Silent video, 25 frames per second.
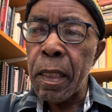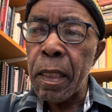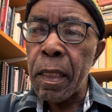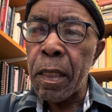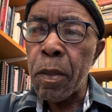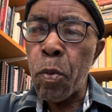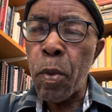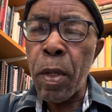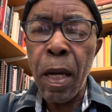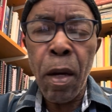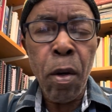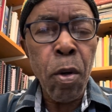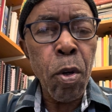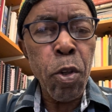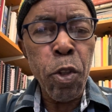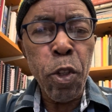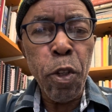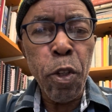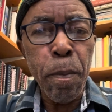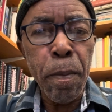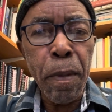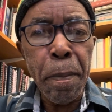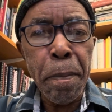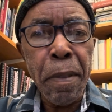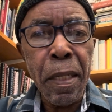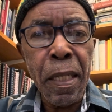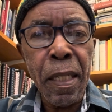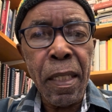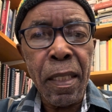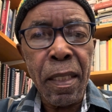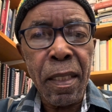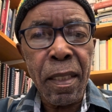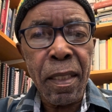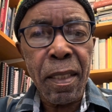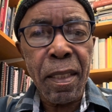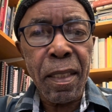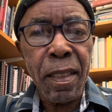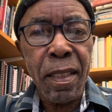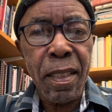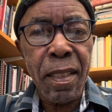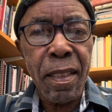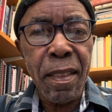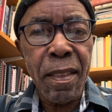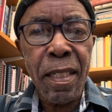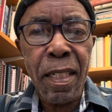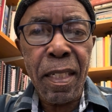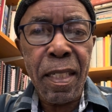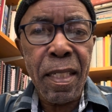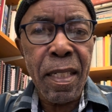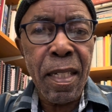we are all human beings.
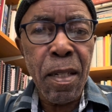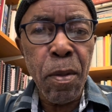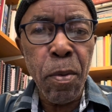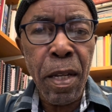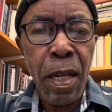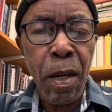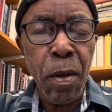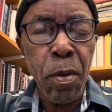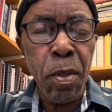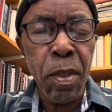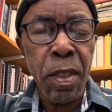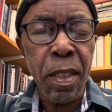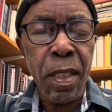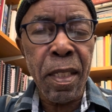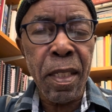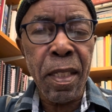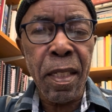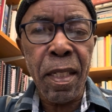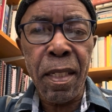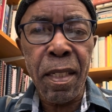That's the way I was